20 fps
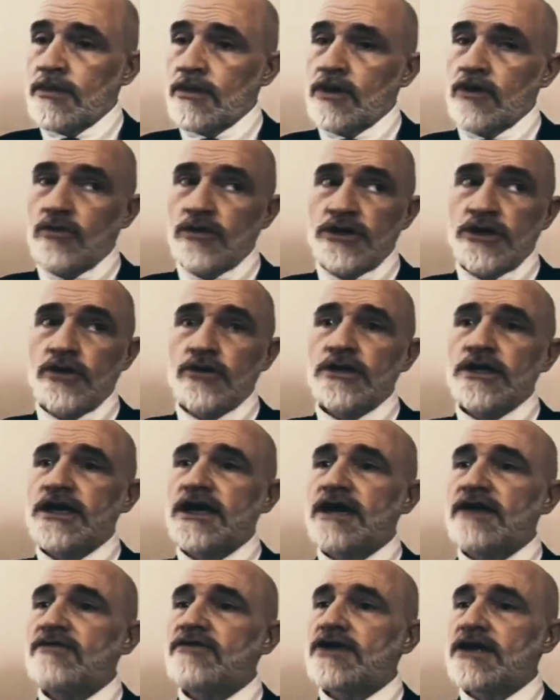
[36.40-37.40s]
Well, the only
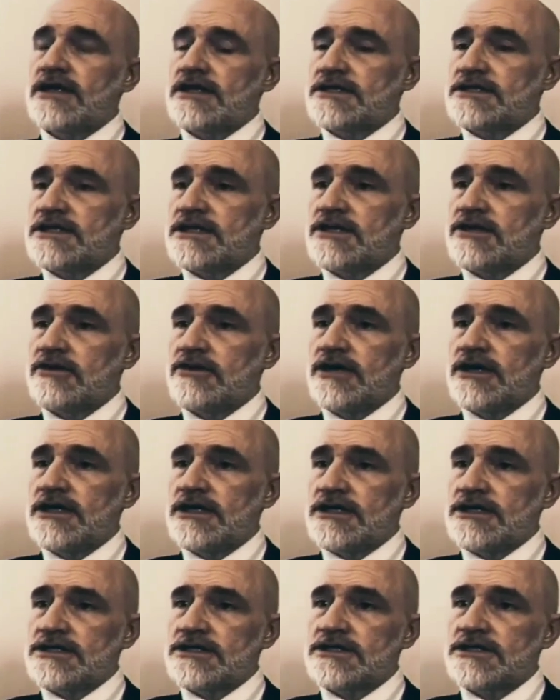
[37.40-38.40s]
evidence that there
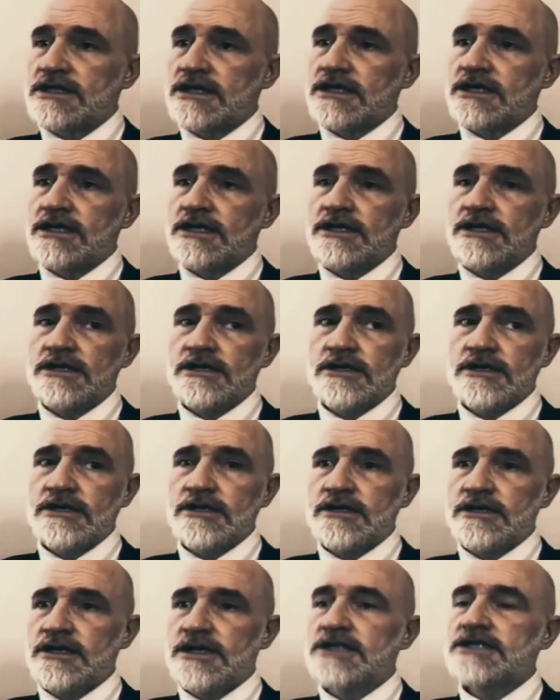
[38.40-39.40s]
is that he
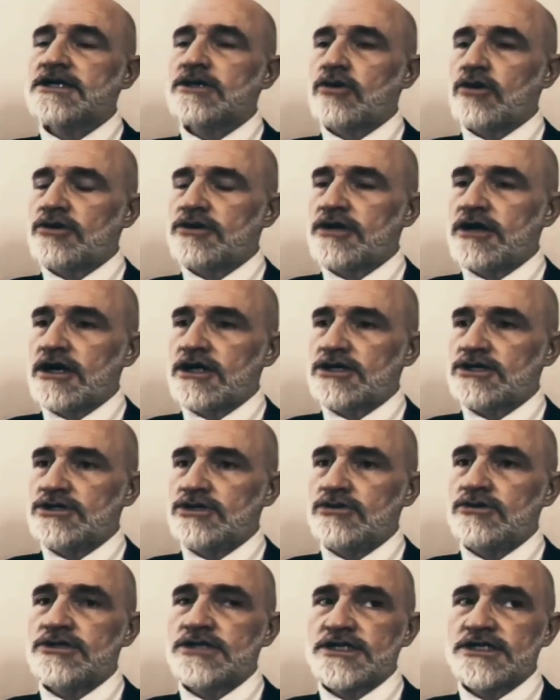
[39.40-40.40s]
is an Orthodox
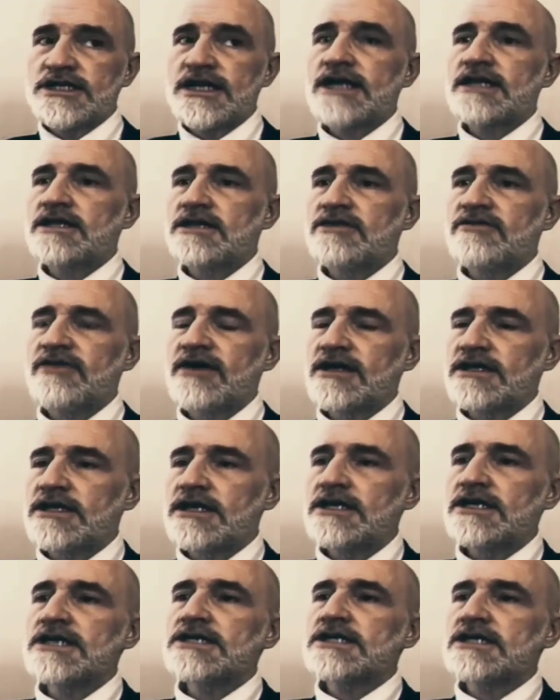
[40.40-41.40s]
Jew is exactly the fact that
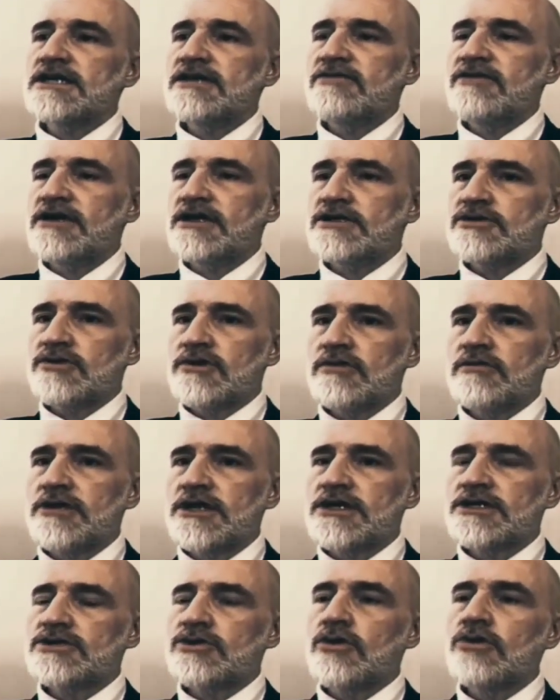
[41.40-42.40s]
he doesn't live in Israel,
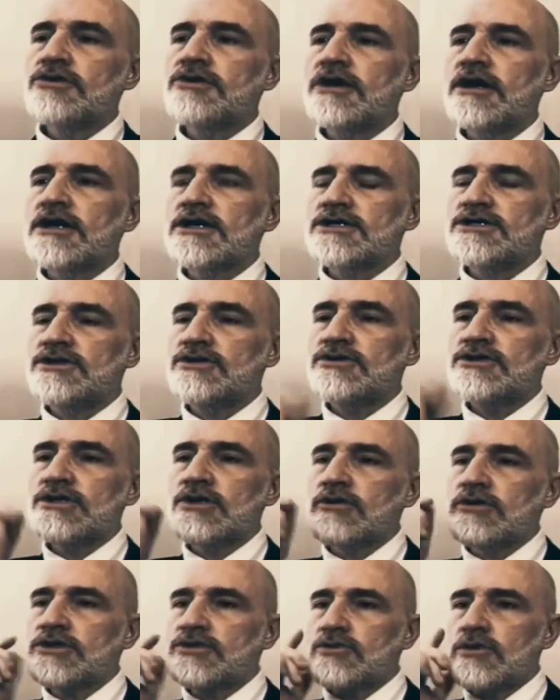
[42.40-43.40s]
because Orthodox Jews
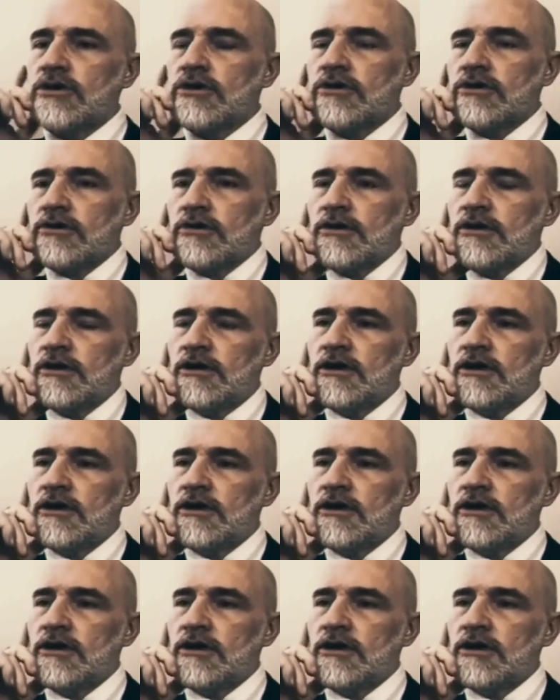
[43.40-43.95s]
know it's wrong.